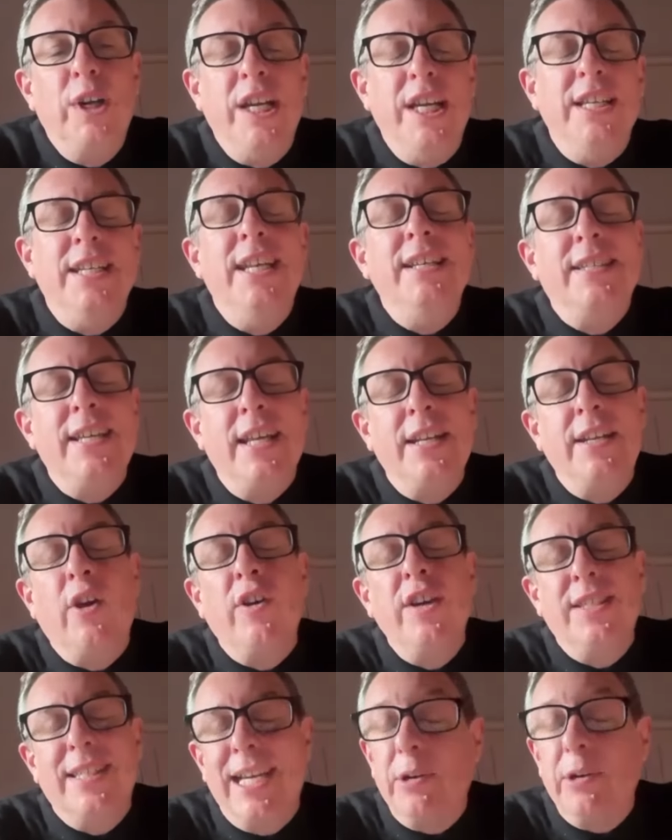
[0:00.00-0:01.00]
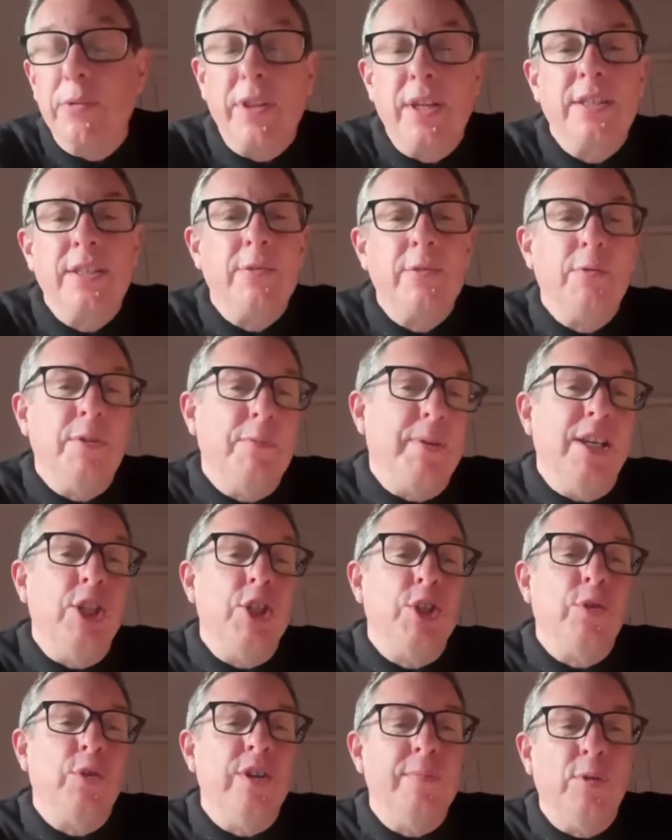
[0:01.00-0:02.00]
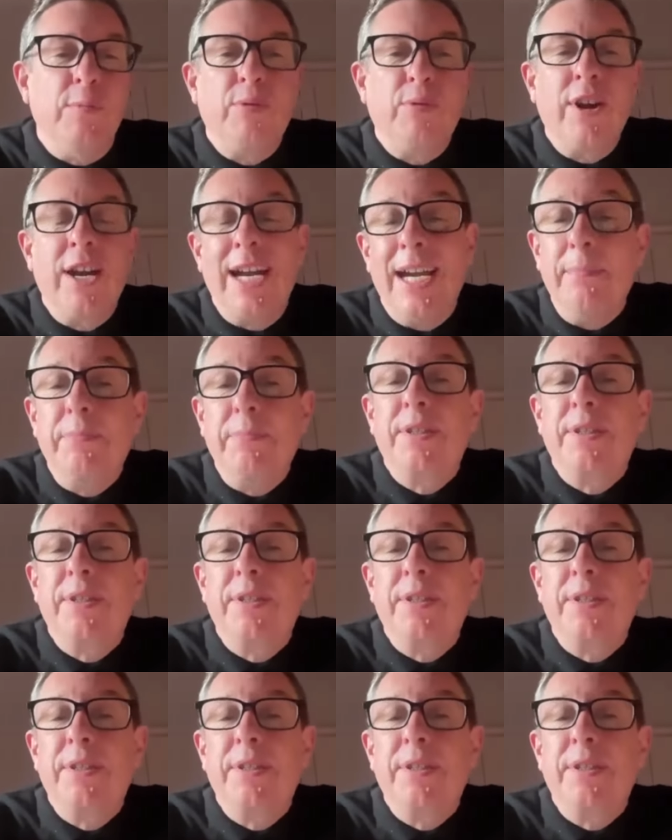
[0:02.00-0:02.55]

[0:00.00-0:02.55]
he's had nights out with us that have been enjoyable, perhaps.